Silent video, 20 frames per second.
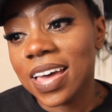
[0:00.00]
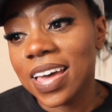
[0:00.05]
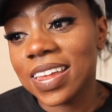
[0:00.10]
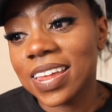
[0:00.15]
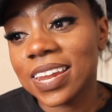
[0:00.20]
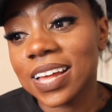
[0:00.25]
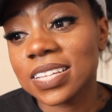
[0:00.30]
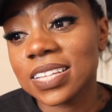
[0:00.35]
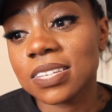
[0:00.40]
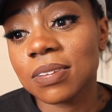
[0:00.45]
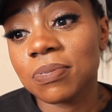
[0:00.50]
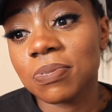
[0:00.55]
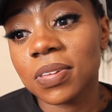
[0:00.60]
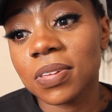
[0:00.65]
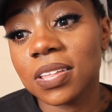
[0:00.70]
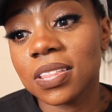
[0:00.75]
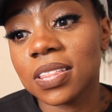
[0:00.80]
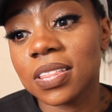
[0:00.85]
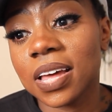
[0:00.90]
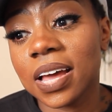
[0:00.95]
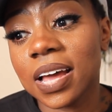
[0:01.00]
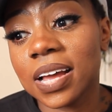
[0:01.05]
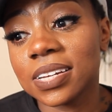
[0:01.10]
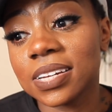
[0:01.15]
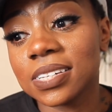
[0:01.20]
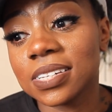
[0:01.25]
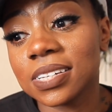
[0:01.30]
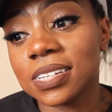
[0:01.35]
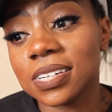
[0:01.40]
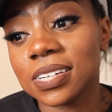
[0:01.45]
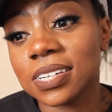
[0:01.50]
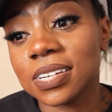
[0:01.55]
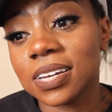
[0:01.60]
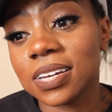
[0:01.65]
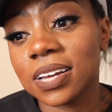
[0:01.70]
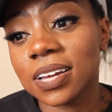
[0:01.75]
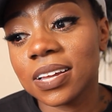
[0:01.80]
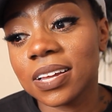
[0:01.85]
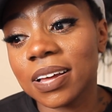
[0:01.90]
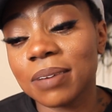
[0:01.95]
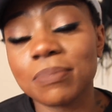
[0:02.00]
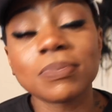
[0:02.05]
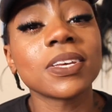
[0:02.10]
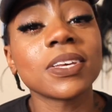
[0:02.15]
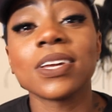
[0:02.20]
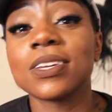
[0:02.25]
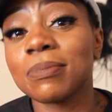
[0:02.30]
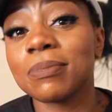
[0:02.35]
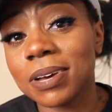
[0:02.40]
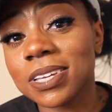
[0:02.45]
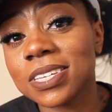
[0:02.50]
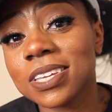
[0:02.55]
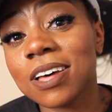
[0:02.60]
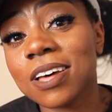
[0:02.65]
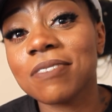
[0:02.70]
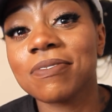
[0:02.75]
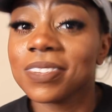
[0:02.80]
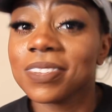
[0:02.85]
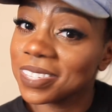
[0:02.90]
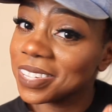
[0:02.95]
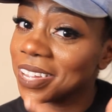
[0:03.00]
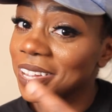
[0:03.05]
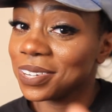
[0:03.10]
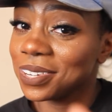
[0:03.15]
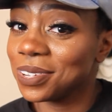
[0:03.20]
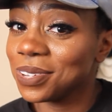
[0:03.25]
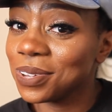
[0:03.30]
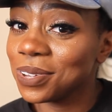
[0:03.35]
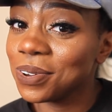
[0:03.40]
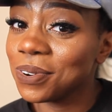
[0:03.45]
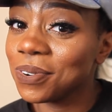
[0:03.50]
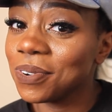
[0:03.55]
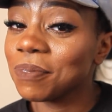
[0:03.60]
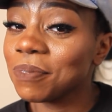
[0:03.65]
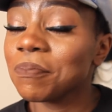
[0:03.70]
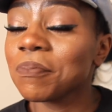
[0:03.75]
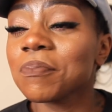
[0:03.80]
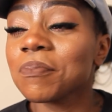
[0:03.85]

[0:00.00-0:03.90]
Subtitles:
And that's something that I'm saying to myself and saying to you,